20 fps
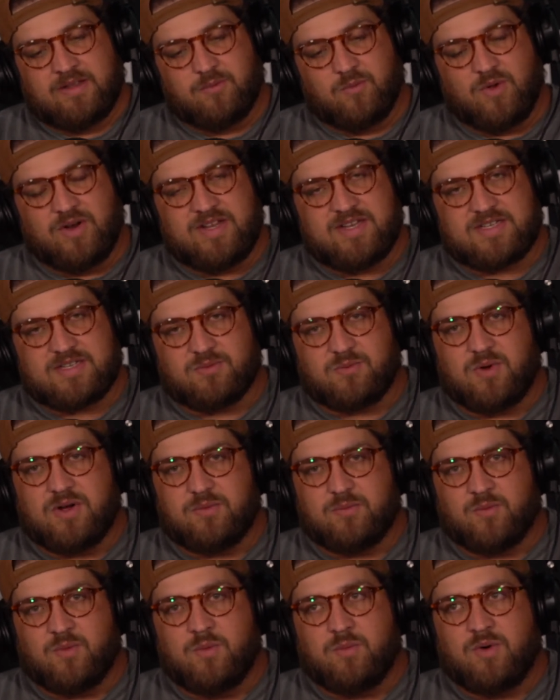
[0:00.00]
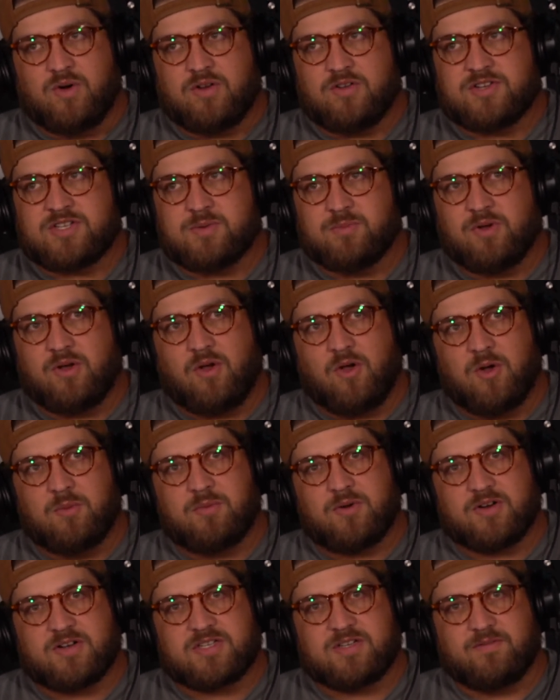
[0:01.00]
What is what? What are some
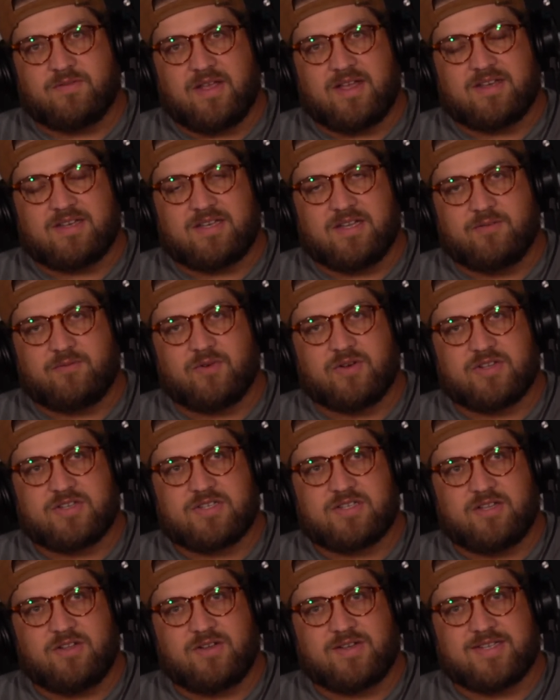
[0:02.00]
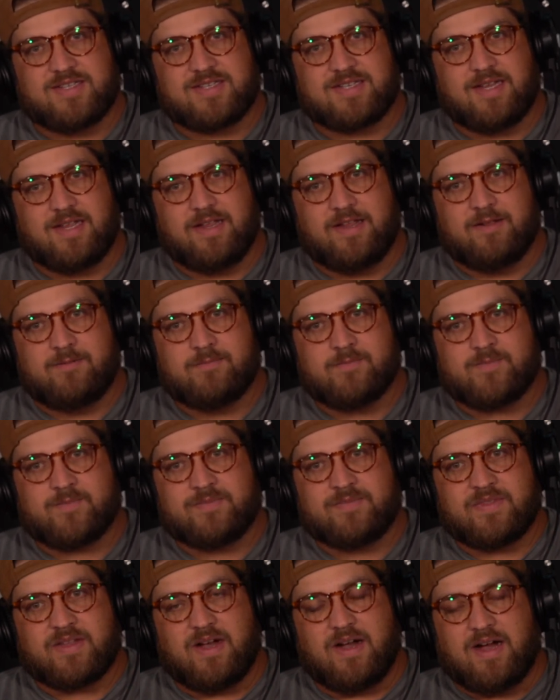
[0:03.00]
hallmarks of that difference that you can say?
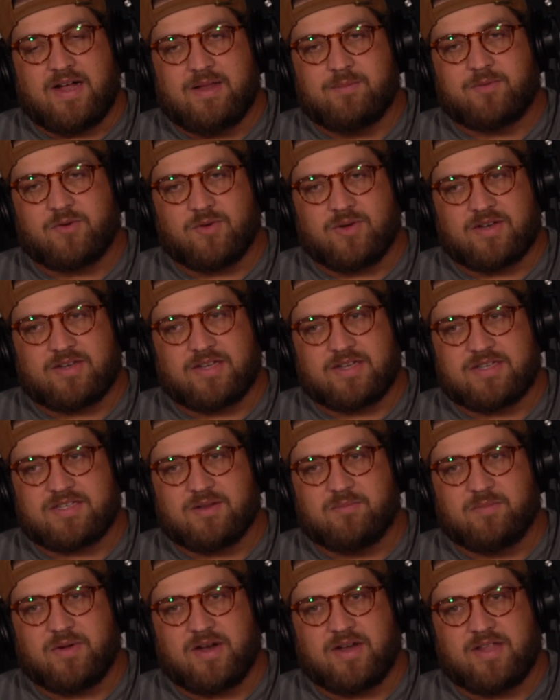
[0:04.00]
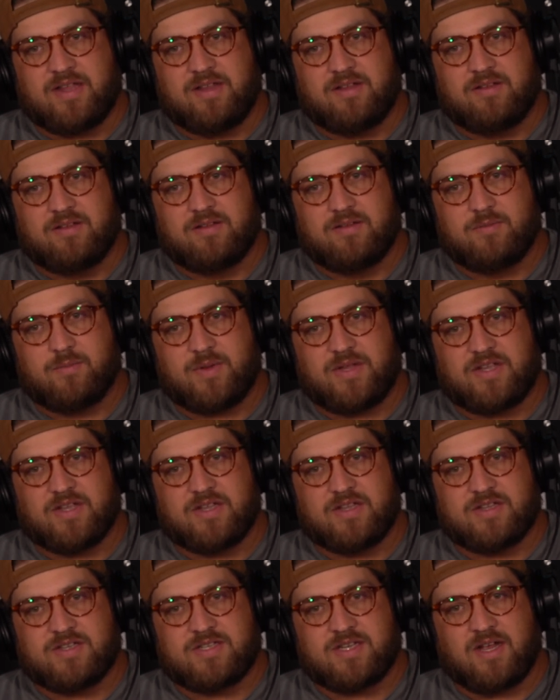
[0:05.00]
I am correcting somebody
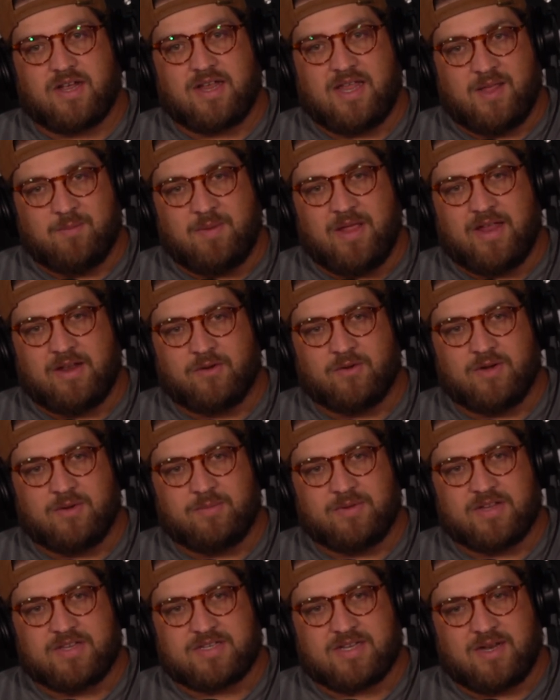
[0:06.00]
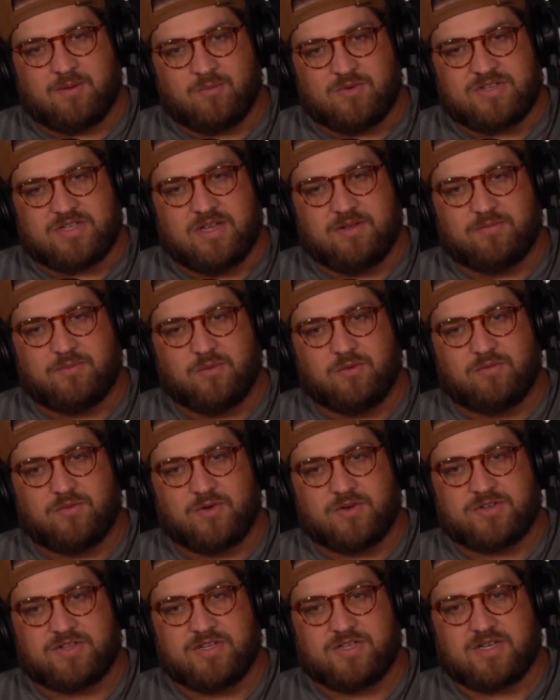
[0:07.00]
because I am angry, because I'm resentful,
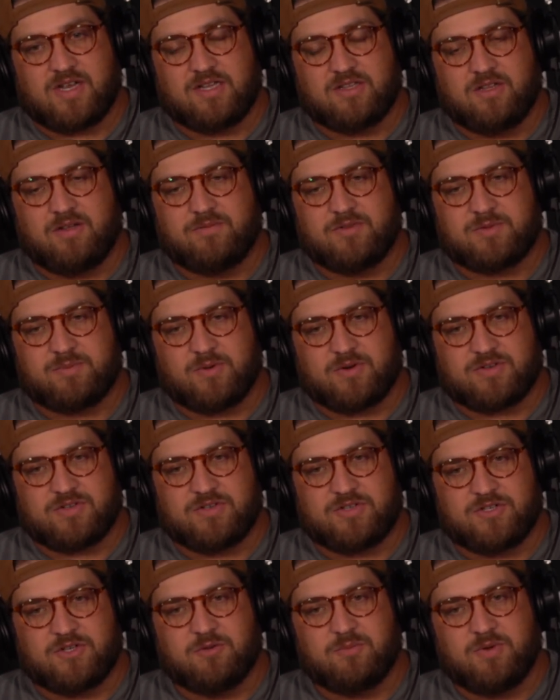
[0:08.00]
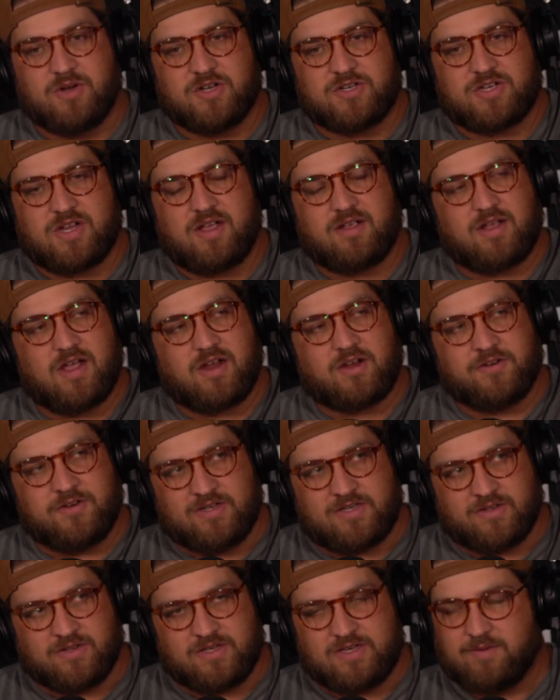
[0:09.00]
versus I love this person so much. How, how can
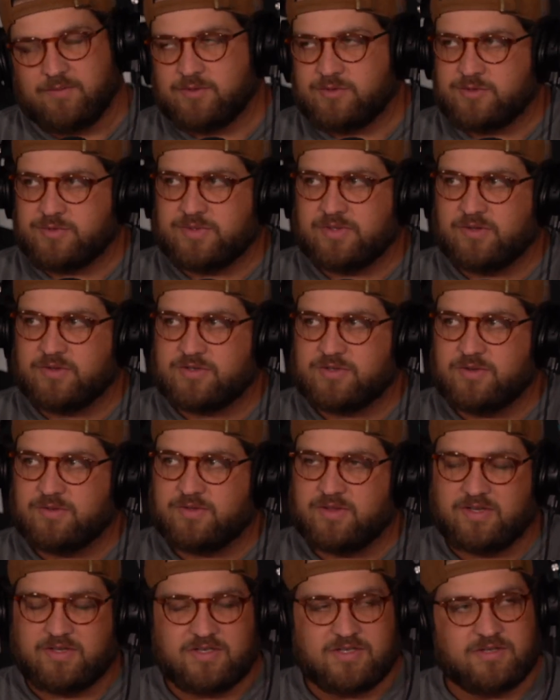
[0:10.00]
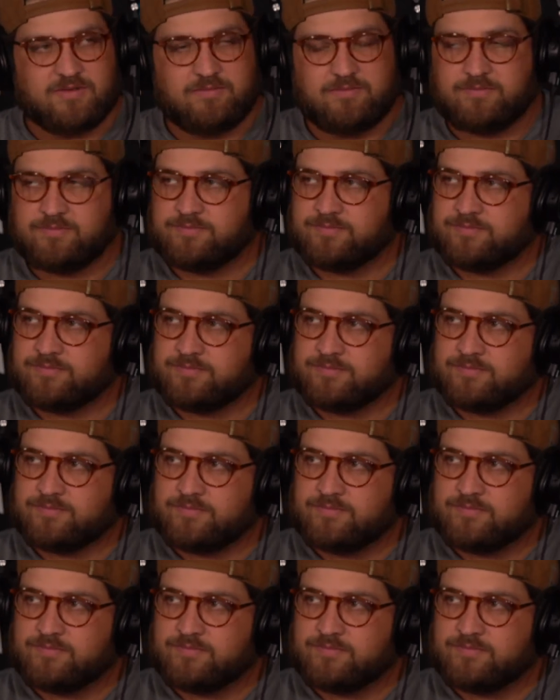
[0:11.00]
you tell the difference between those two things? Yeah,